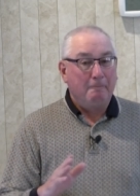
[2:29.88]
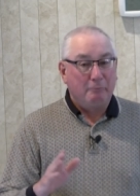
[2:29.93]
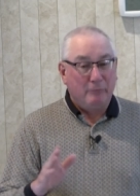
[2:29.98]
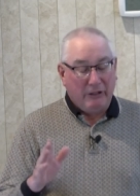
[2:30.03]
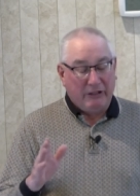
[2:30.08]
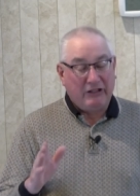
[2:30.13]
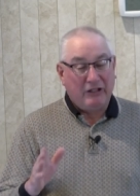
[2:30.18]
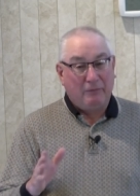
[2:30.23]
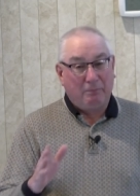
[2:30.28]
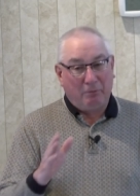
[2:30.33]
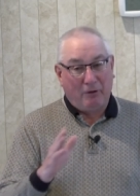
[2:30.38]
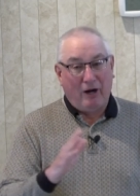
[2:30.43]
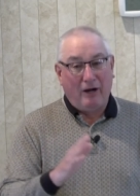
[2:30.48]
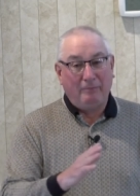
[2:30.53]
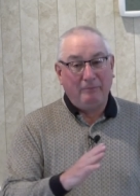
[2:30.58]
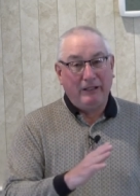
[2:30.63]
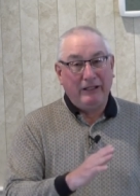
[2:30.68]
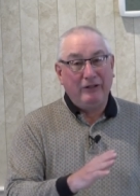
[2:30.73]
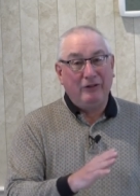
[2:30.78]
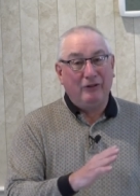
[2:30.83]
But they're
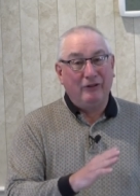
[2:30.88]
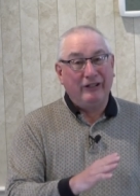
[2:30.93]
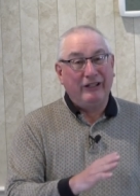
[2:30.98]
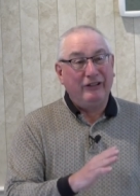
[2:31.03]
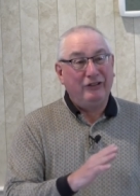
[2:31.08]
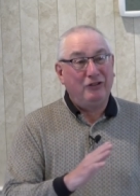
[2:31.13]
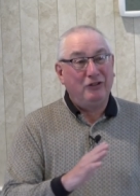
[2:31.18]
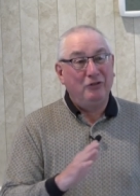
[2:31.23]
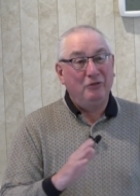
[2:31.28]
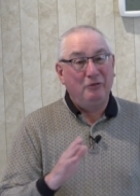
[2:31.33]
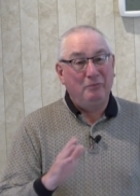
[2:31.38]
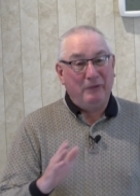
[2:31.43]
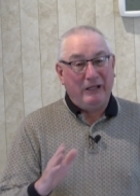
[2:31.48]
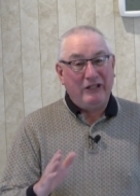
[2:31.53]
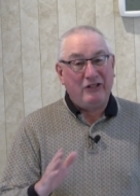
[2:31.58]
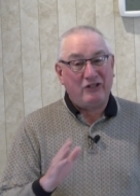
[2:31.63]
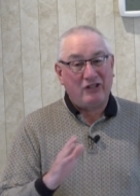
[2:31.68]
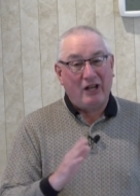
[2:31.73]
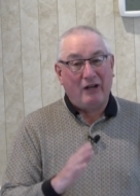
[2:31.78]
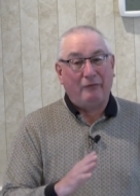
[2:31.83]
probably going to
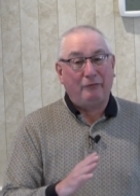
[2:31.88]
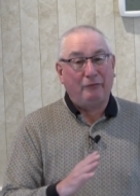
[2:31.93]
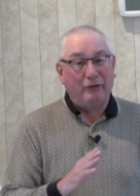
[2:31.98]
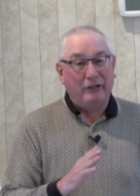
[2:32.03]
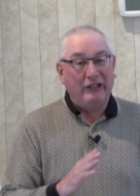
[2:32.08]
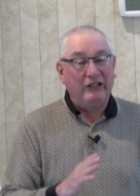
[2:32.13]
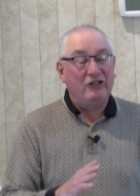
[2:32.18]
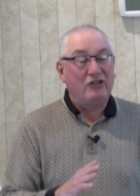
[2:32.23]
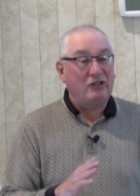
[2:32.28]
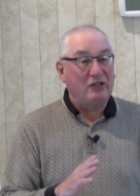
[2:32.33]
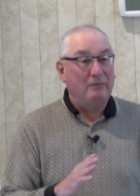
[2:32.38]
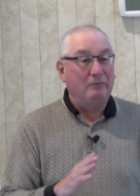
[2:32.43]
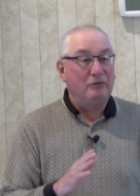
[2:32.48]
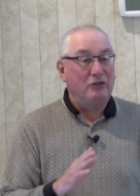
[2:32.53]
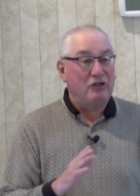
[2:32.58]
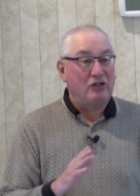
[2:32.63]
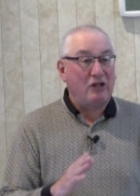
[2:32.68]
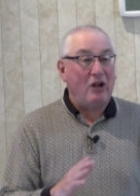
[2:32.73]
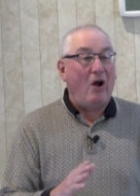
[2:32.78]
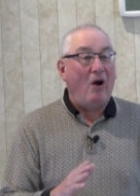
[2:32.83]
be suffering
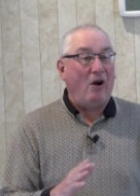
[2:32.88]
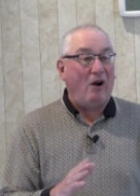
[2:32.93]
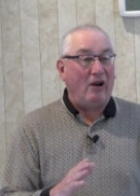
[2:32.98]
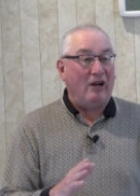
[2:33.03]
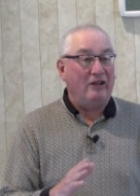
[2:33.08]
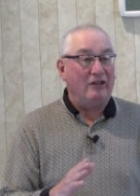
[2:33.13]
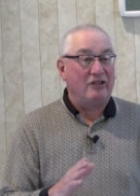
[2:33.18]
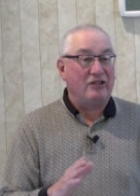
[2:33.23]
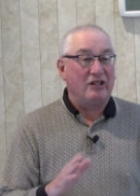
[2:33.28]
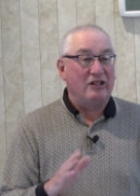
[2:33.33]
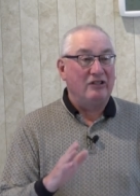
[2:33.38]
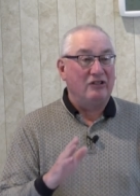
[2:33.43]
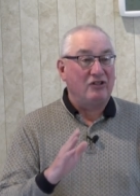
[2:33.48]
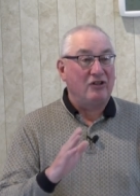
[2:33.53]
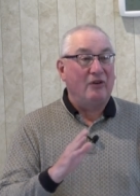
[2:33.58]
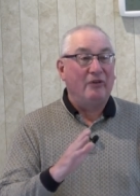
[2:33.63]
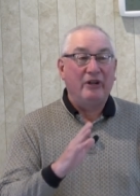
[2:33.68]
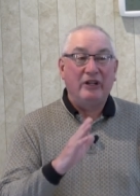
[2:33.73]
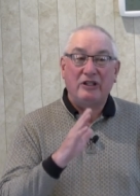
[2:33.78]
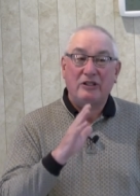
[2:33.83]
some scars, and
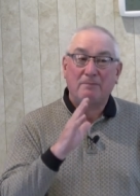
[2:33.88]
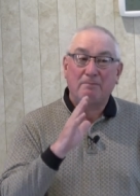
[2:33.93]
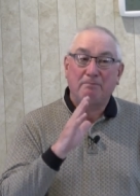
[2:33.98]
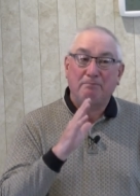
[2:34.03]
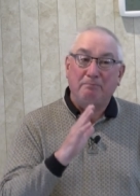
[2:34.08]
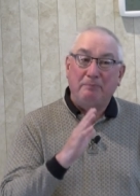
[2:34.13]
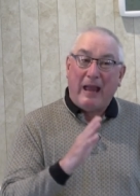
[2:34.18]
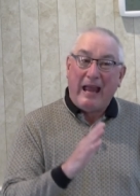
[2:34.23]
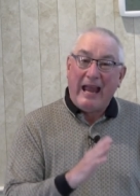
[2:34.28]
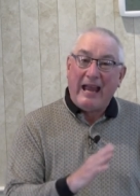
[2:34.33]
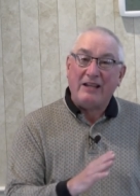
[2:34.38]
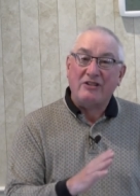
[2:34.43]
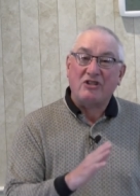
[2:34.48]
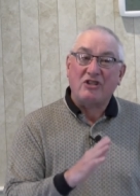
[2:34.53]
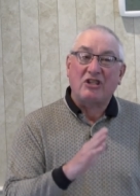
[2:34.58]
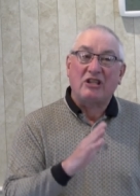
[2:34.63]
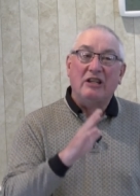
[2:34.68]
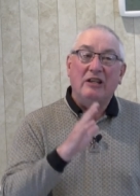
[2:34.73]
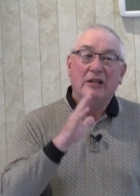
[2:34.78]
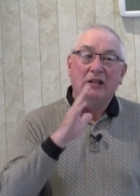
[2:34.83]
so it's
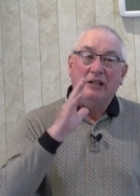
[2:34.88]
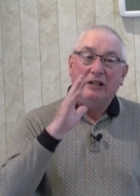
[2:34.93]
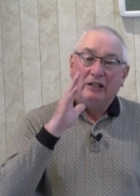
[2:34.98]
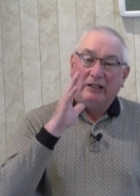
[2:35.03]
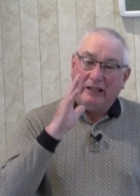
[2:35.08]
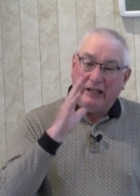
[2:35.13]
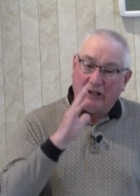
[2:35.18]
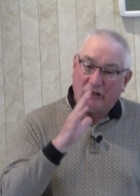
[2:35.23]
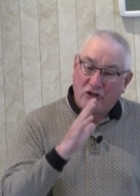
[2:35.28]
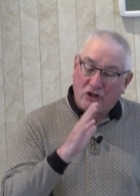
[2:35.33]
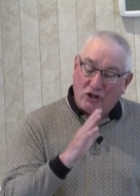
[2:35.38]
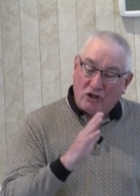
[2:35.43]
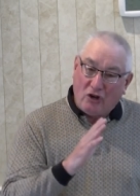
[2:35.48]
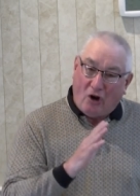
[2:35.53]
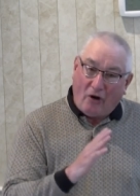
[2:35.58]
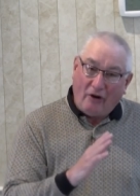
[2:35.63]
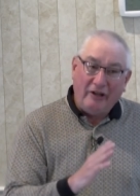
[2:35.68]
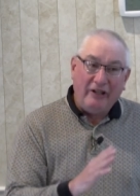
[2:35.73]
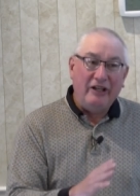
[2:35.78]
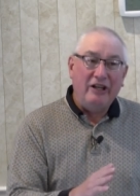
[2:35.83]
best get
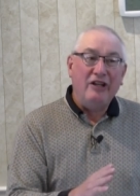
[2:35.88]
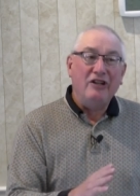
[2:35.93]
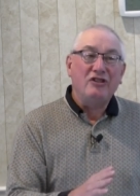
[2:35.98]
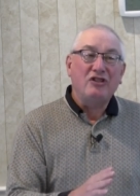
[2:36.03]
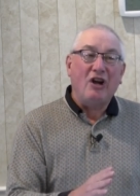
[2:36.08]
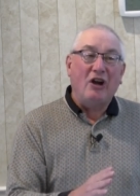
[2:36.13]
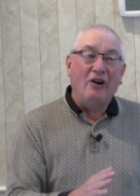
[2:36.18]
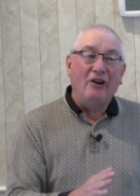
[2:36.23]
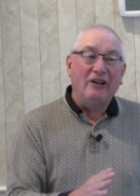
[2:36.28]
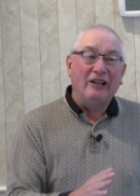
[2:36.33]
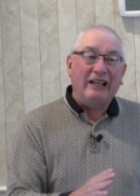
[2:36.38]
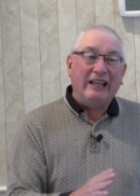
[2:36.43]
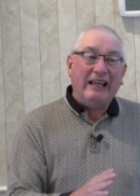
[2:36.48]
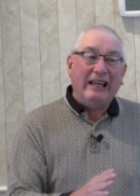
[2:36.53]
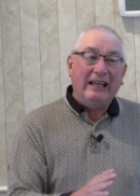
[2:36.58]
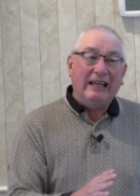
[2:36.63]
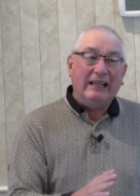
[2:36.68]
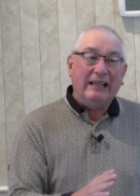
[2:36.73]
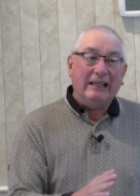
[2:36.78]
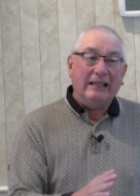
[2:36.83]
started as
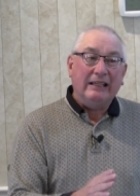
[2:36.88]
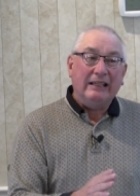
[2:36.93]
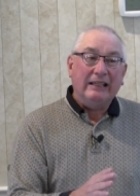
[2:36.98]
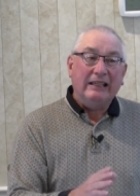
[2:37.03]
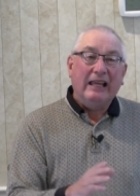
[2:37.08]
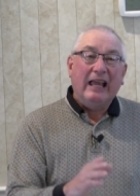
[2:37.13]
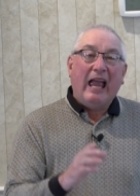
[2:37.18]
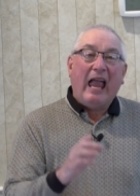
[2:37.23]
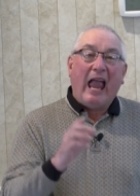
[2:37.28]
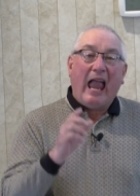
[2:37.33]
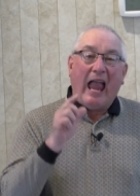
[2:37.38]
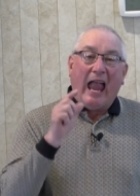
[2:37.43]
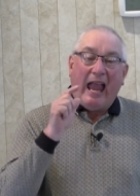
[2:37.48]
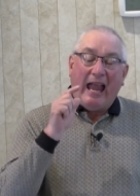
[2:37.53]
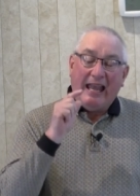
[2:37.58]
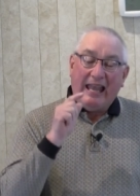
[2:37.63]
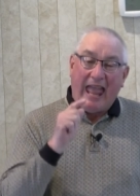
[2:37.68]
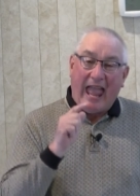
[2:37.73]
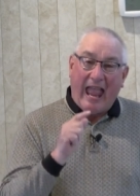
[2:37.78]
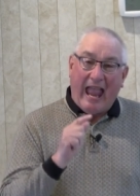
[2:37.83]
early
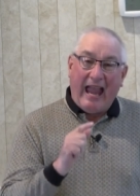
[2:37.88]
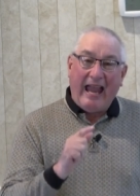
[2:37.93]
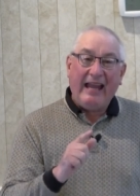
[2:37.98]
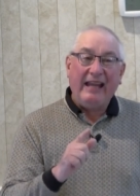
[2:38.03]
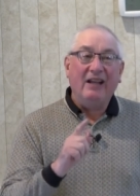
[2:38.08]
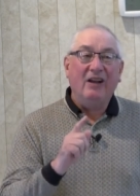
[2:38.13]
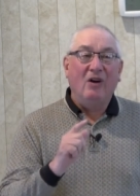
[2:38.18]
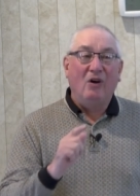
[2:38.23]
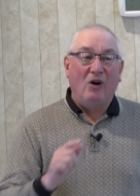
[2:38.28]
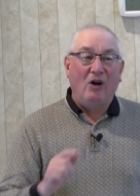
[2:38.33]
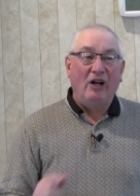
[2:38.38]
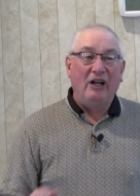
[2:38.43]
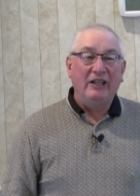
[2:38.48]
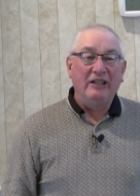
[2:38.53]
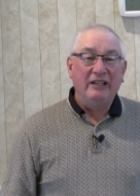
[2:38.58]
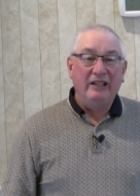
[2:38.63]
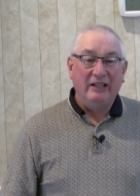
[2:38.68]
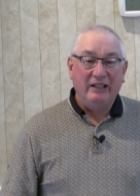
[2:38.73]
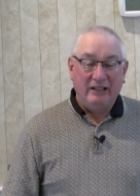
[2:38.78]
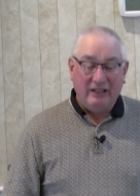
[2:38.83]
and hang
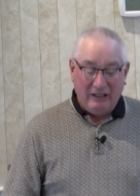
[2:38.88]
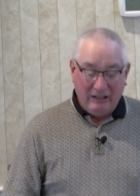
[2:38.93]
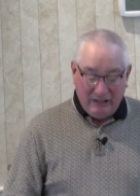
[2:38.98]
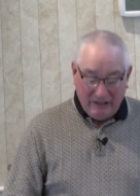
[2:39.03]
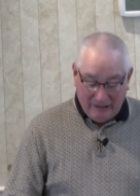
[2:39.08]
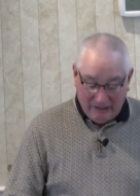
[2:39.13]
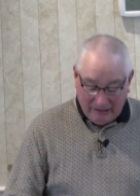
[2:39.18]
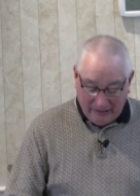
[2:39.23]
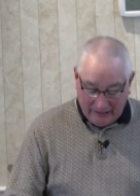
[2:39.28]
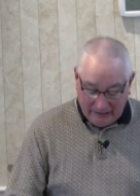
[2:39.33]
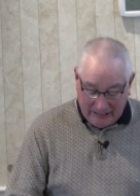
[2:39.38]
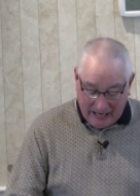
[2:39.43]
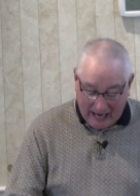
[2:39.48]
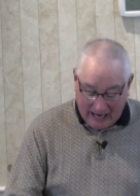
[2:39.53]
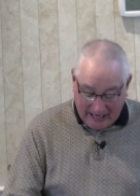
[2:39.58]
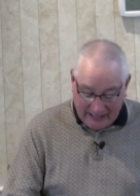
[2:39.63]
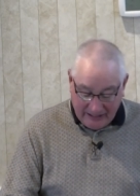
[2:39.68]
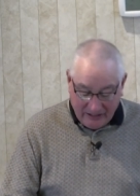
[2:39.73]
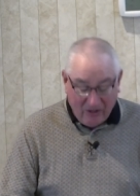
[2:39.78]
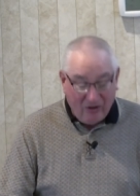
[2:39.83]
on and
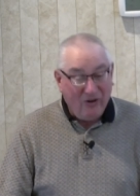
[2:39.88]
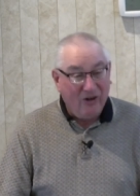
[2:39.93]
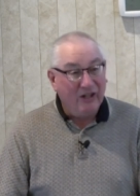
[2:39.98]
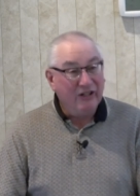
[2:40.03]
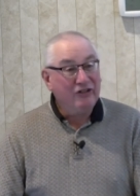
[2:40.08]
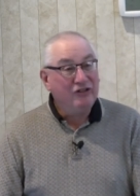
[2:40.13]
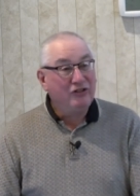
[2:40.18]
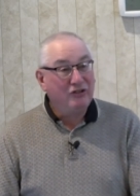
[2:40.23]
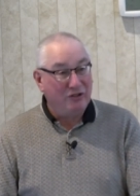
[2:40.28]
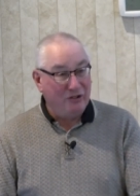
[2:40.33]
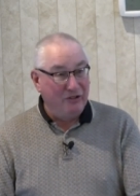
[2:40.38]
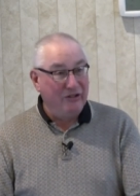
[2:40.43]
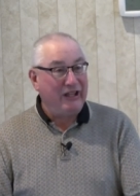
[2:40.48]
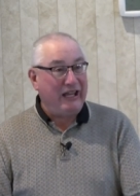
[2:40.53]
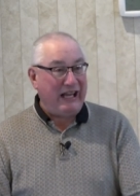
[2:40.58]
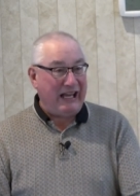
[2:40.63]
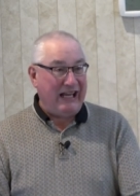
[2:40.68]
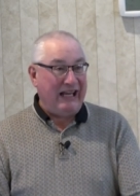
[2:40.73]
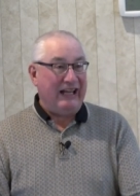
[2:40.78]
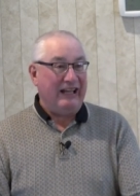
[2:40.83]
hang on to
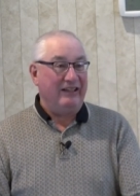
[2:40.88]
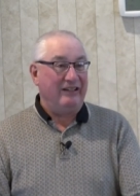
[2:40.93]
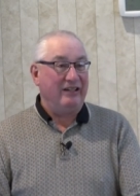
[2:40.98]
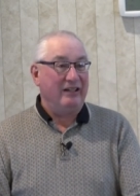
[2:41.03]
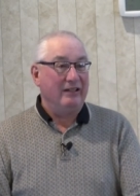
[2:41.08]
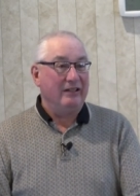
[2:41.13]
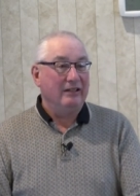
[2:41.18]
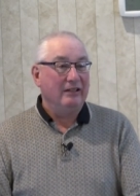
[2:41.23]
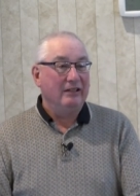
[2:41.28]
the end.